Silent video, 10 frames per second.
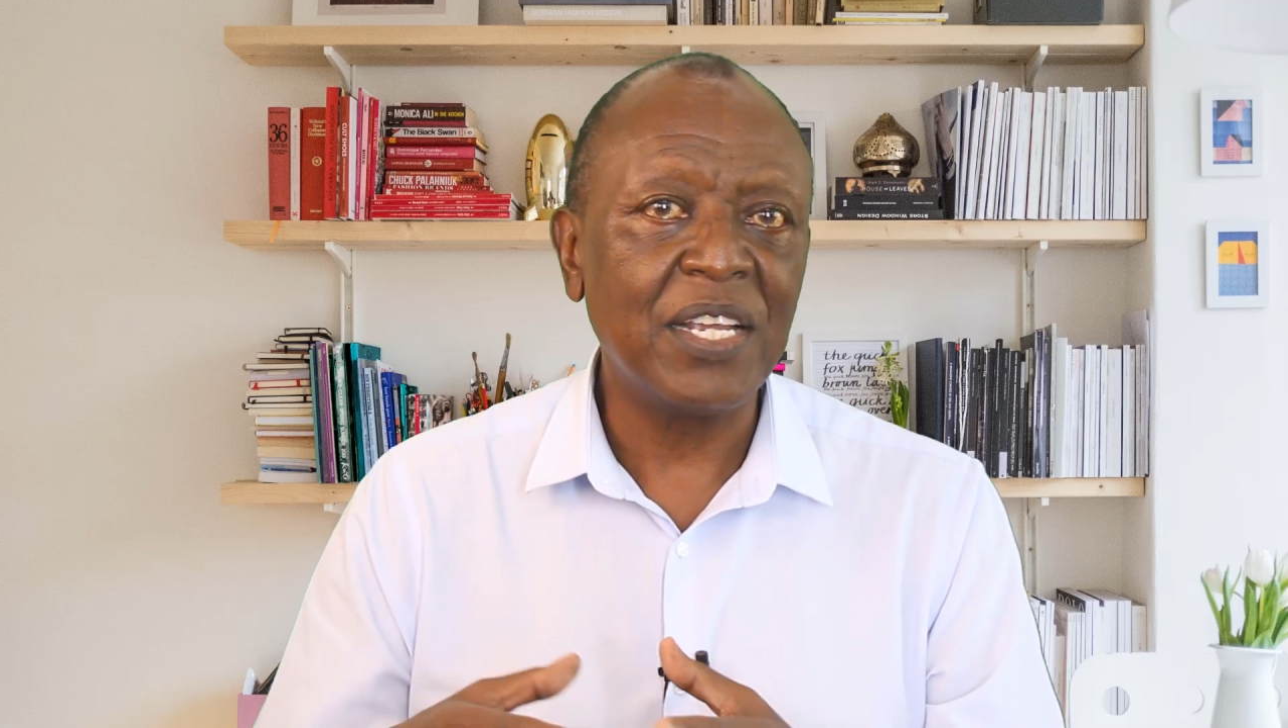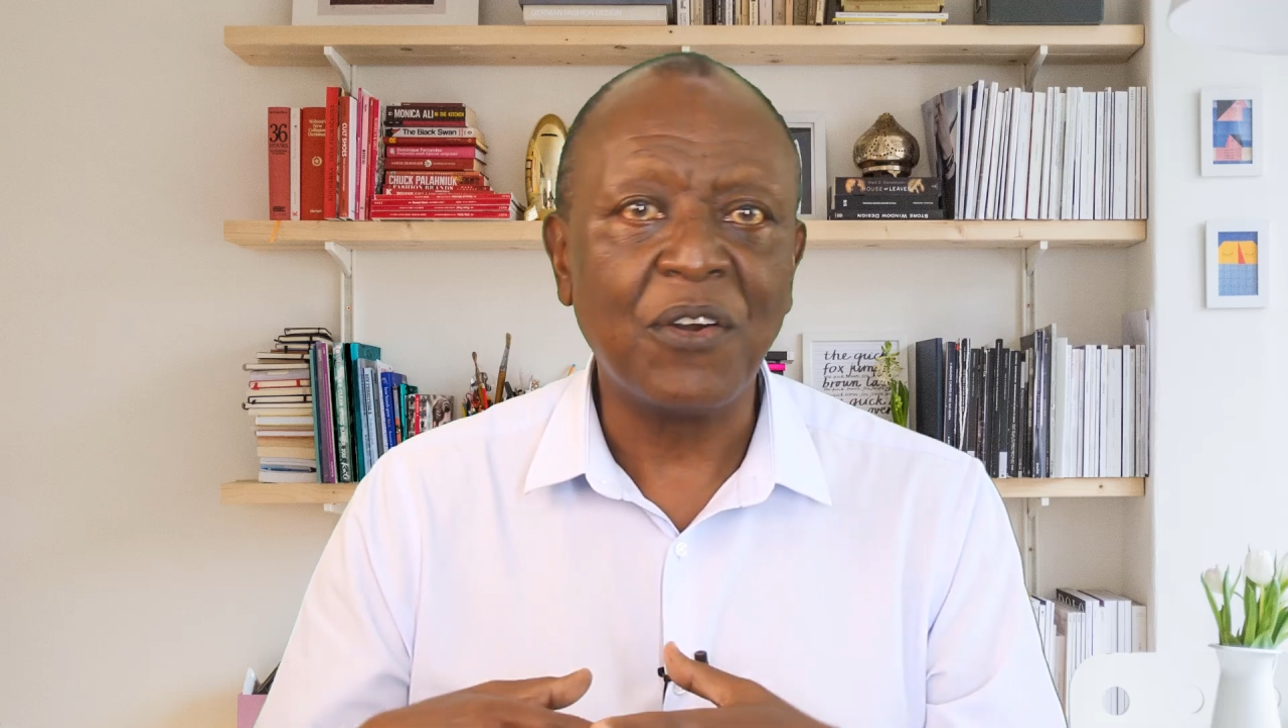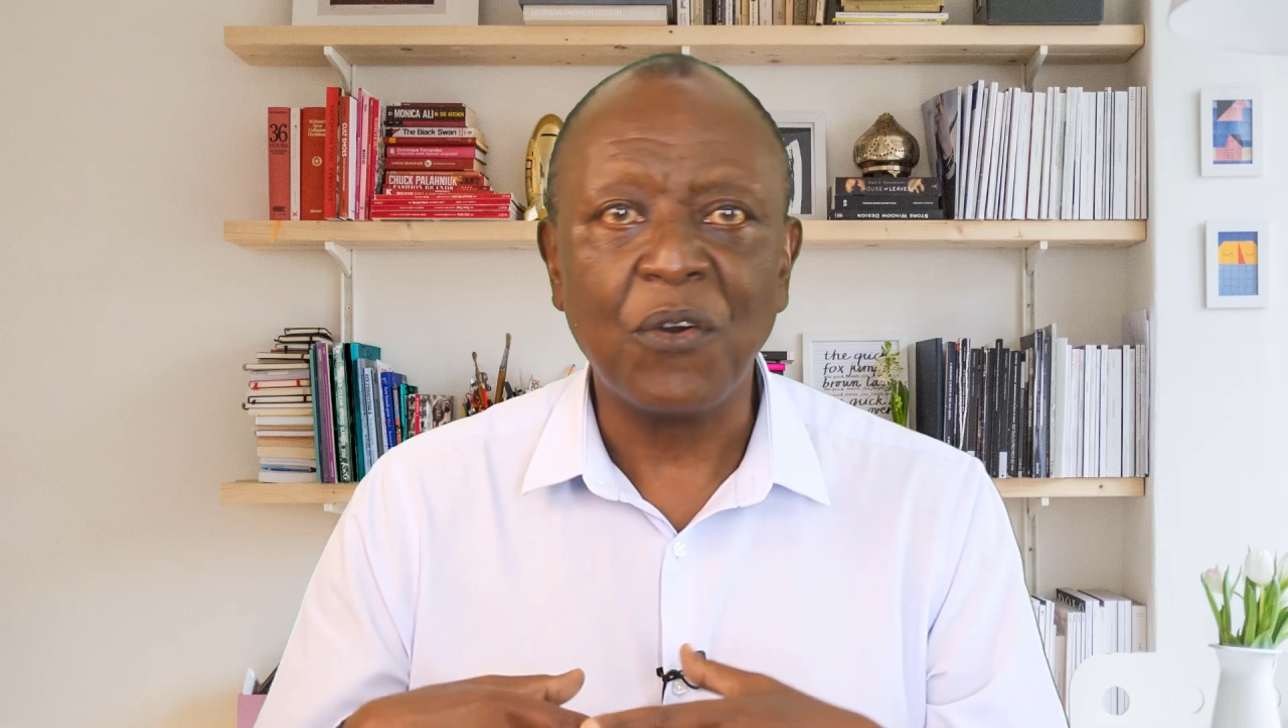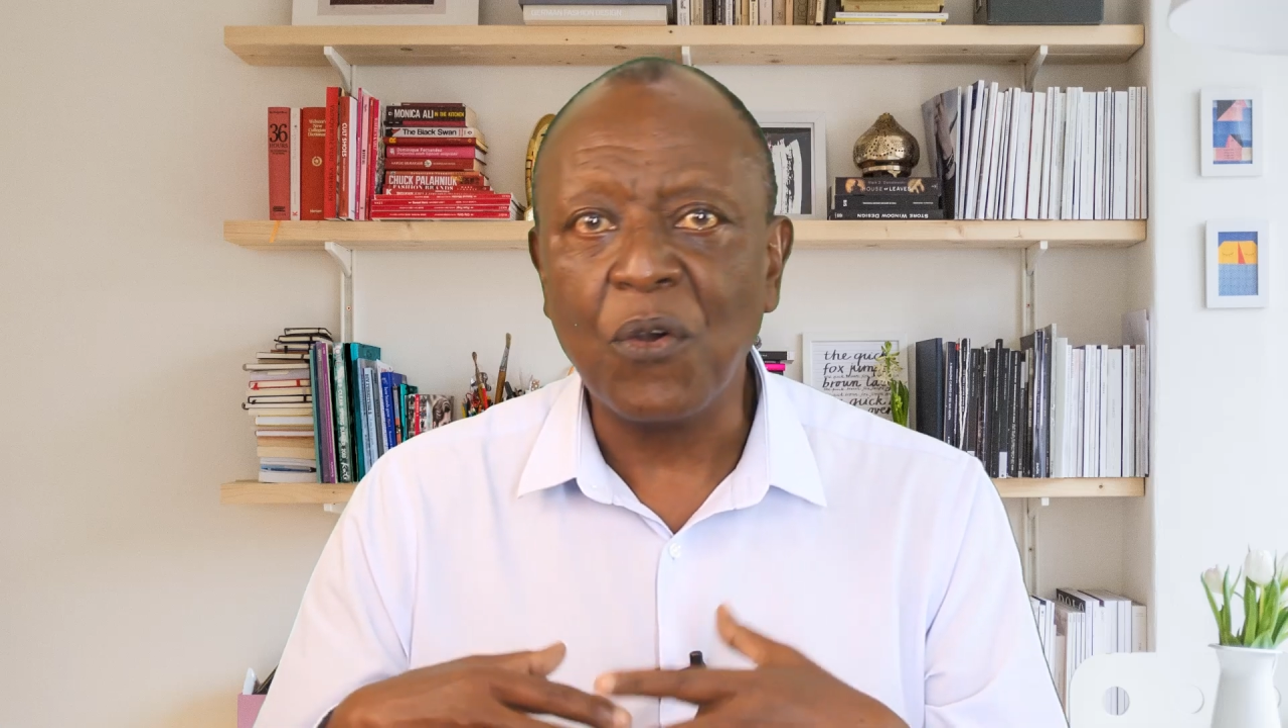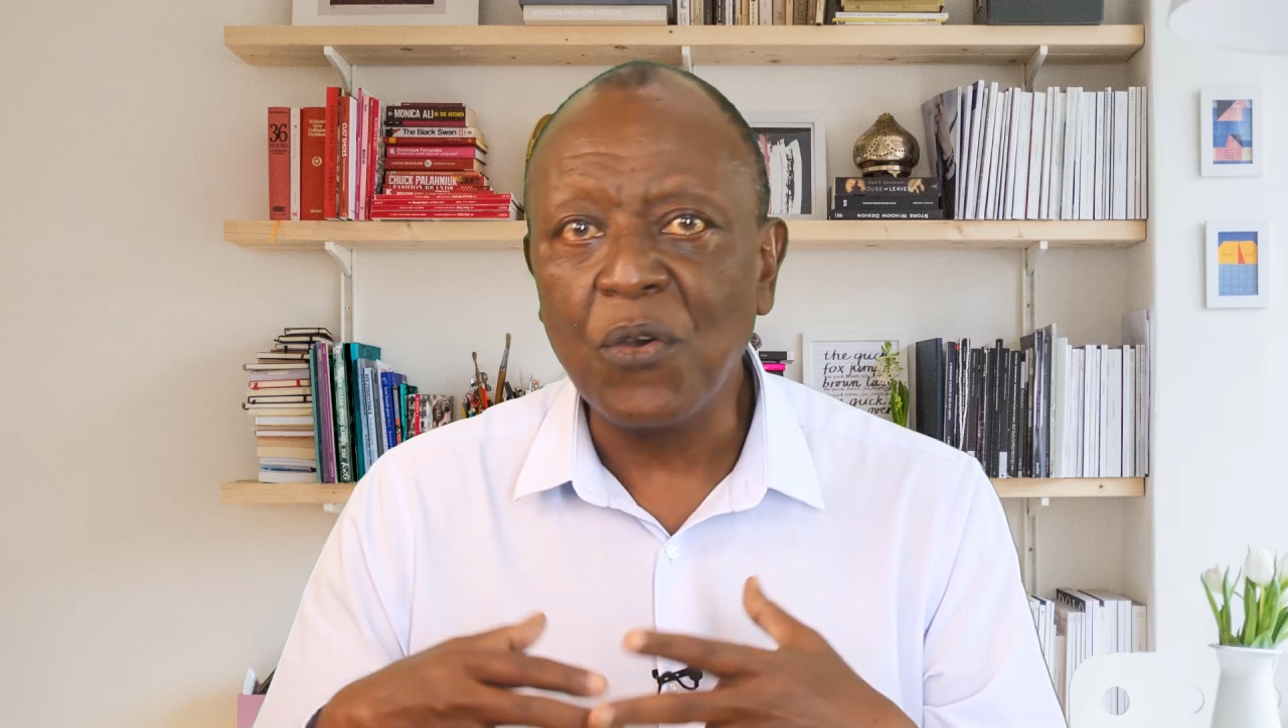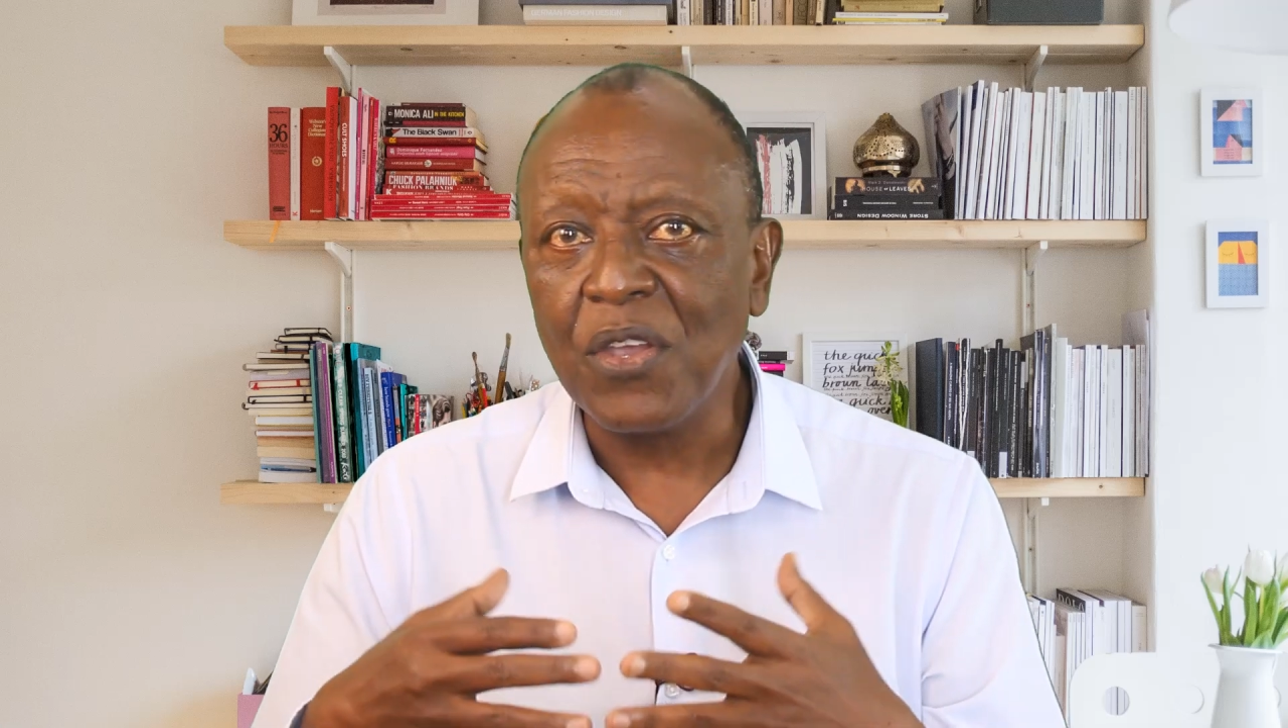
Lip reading: grow